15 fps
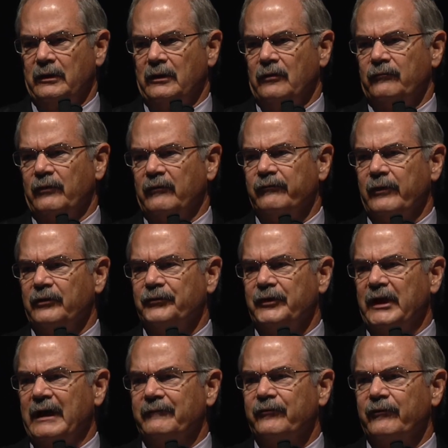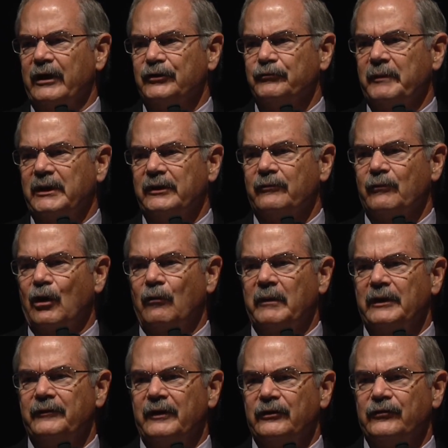for first-time freshman
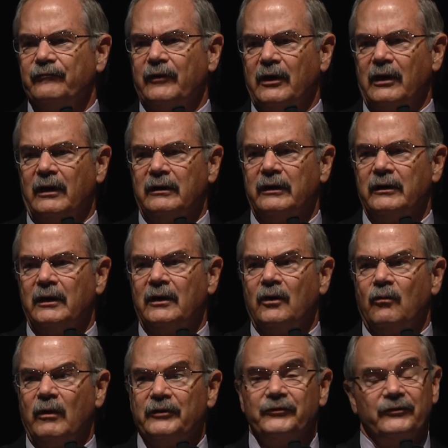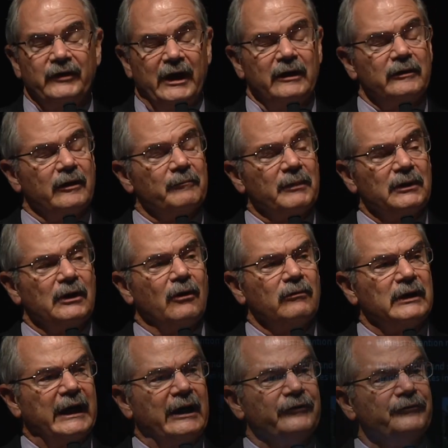enrollment this fall was set below
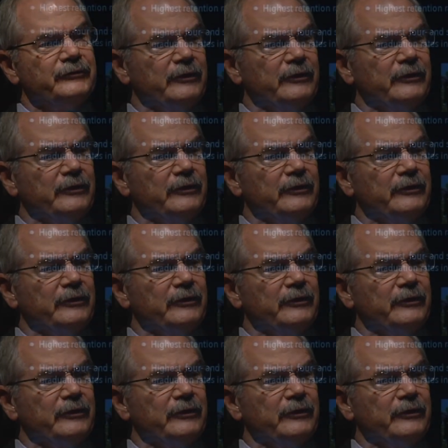last